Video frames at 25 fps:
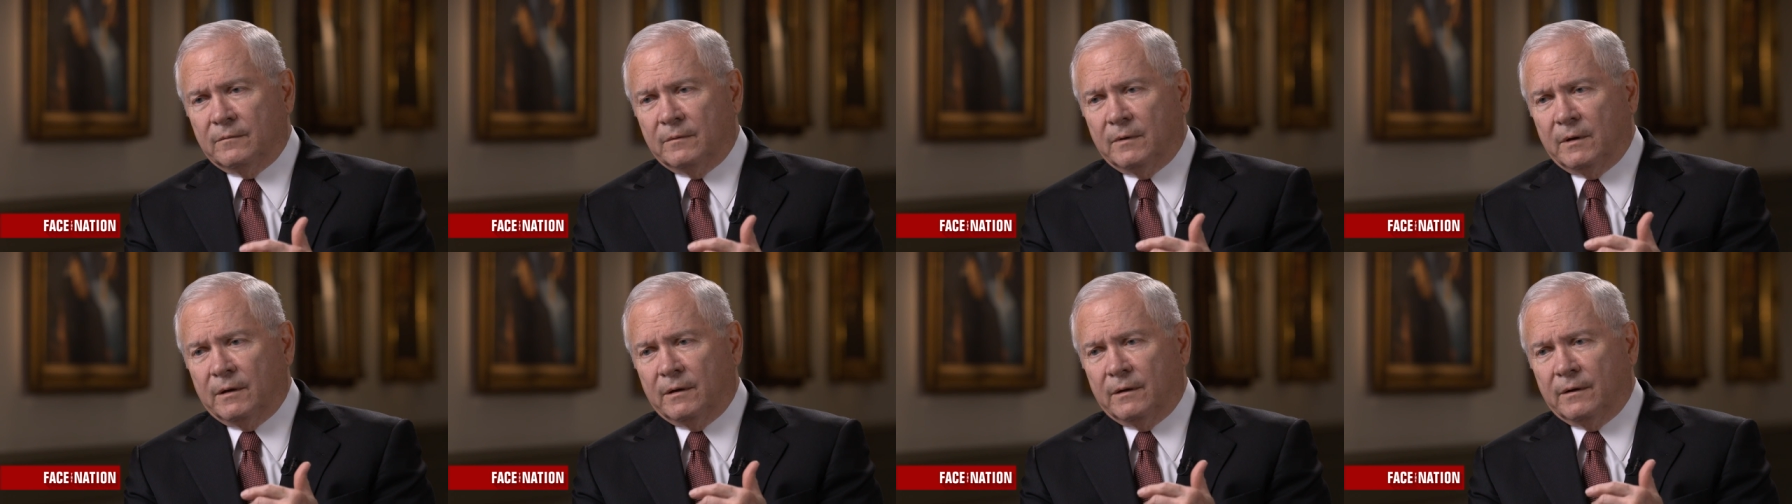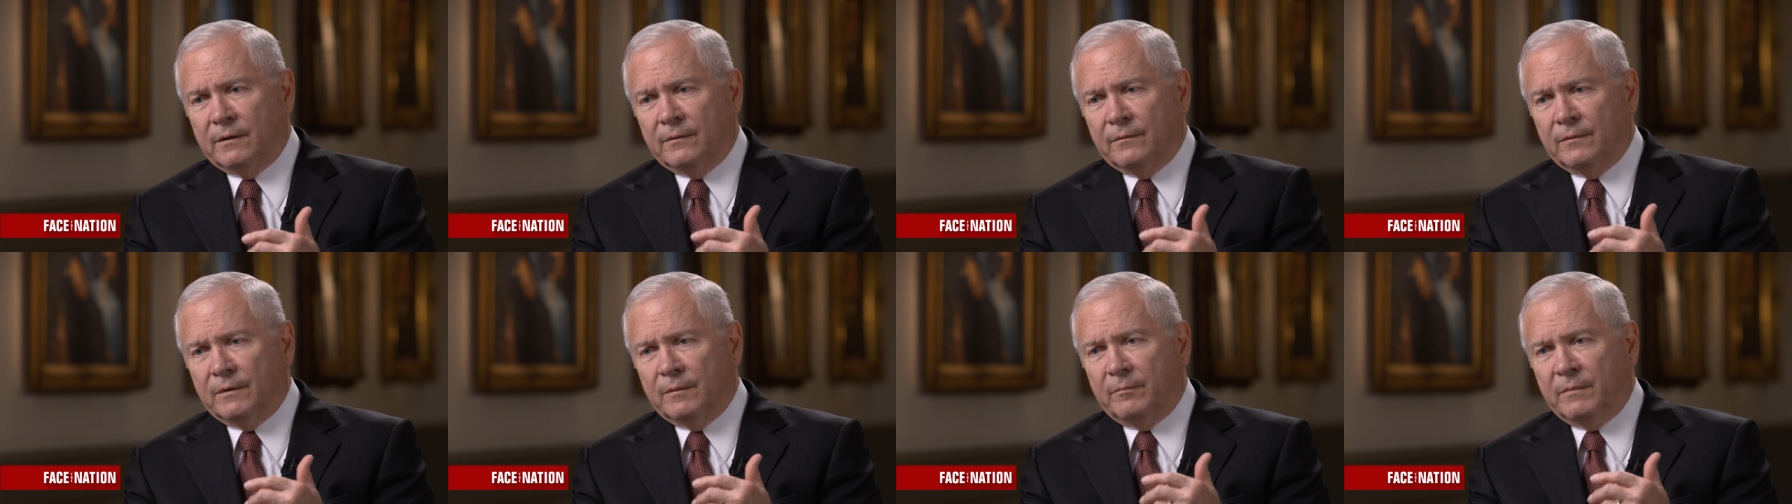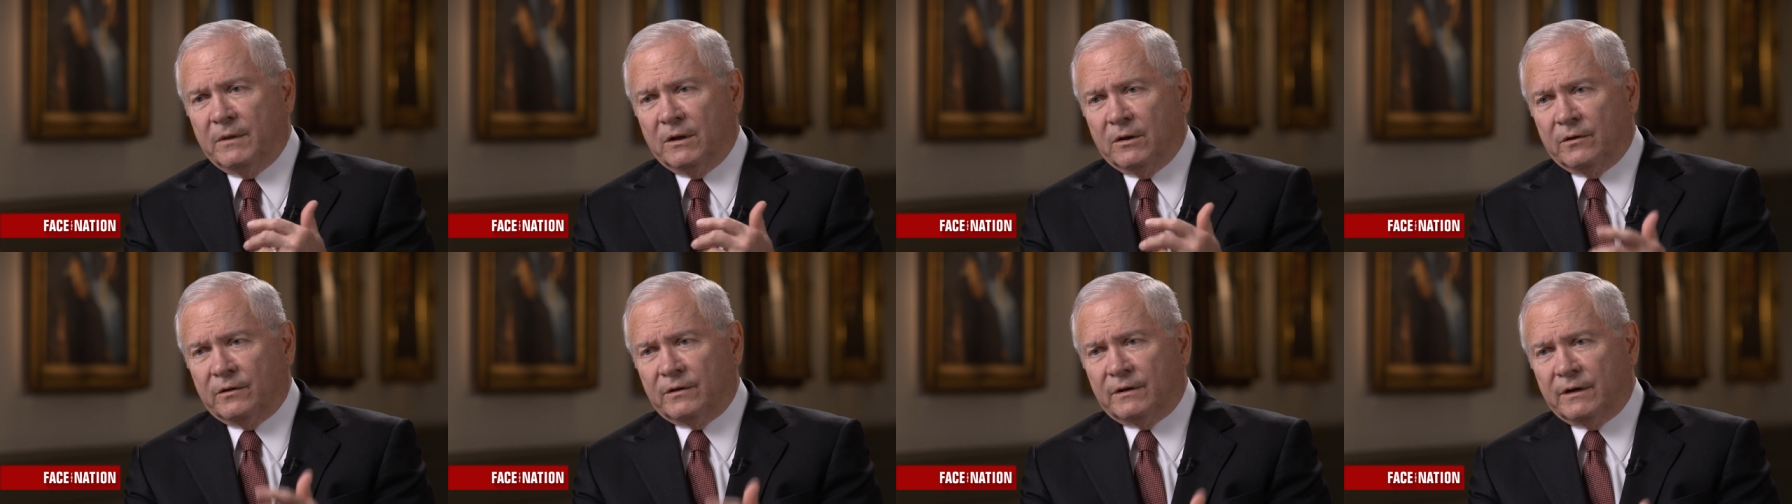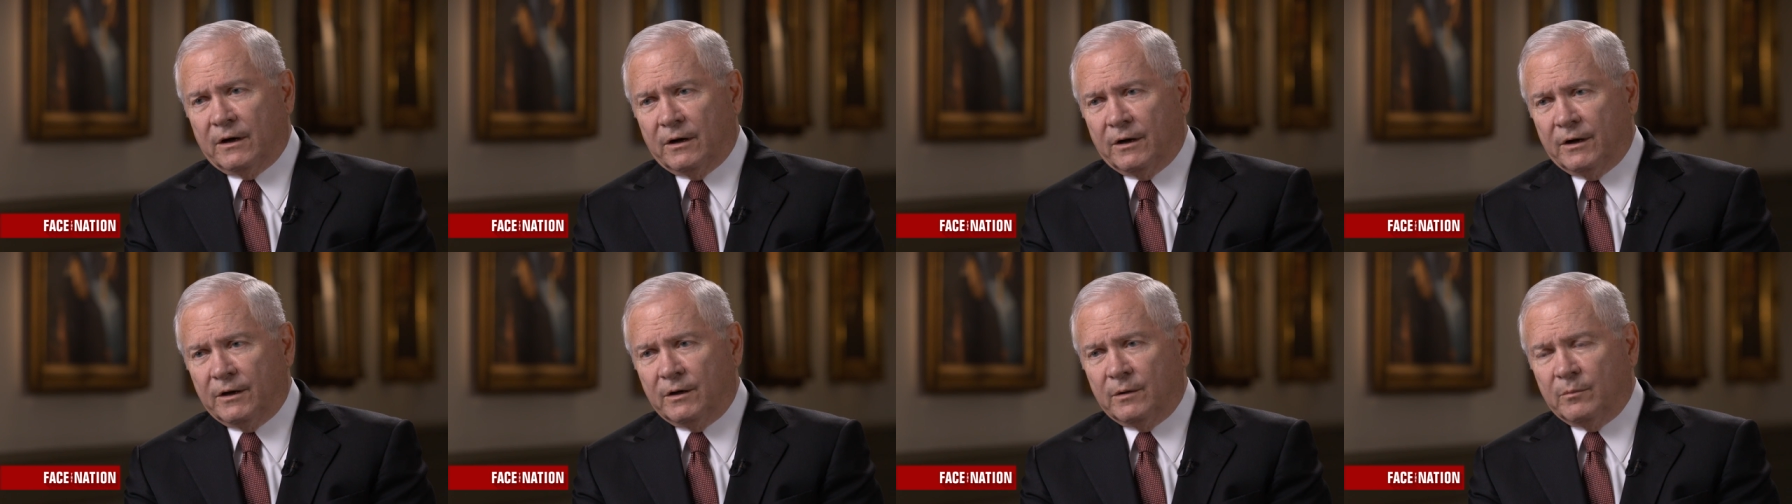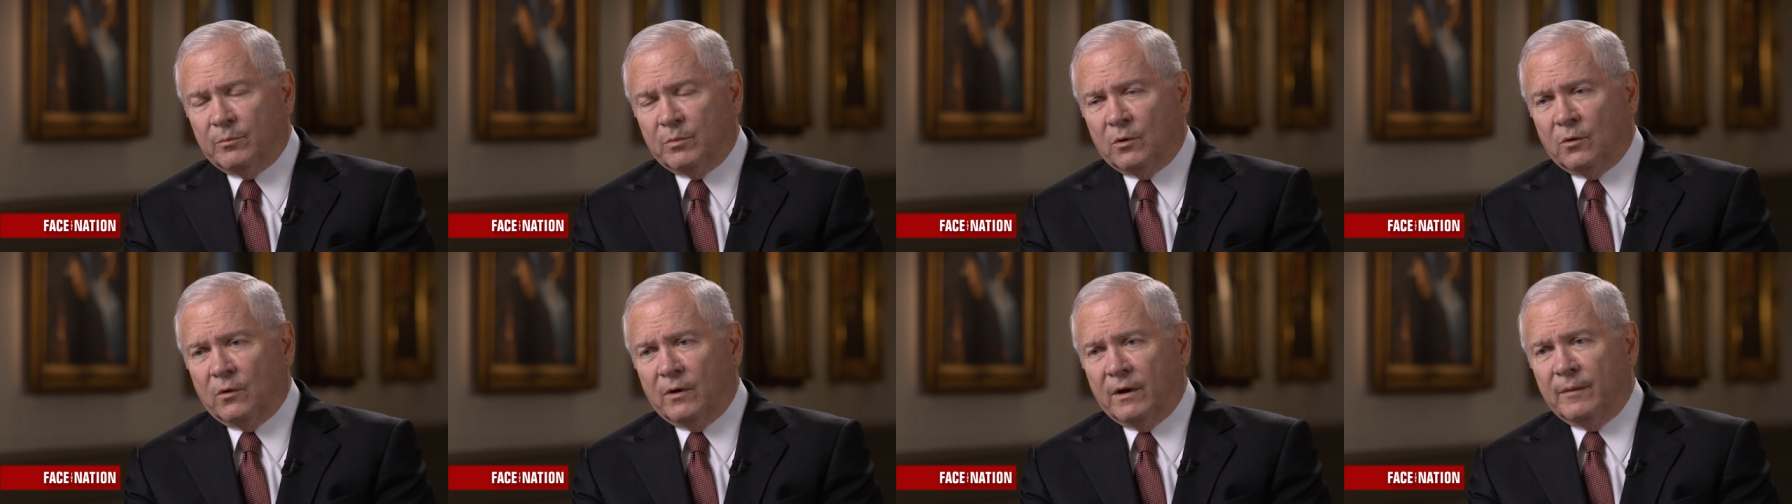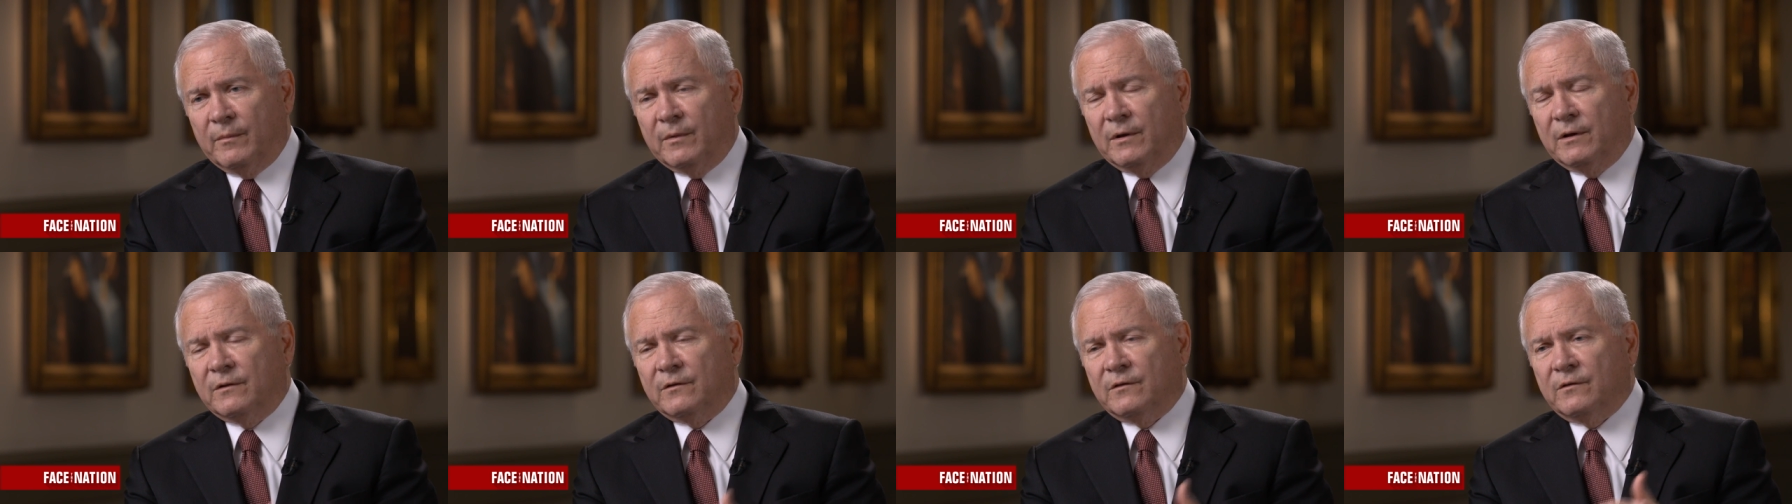uh, the military
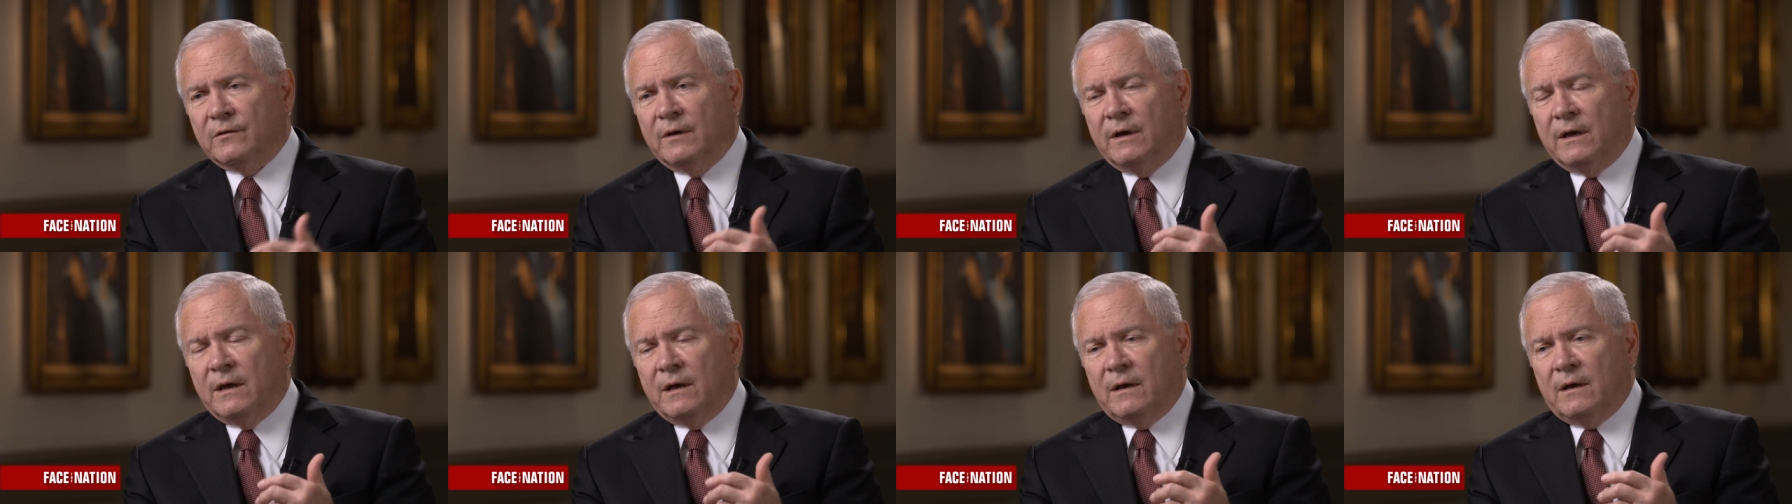deployments,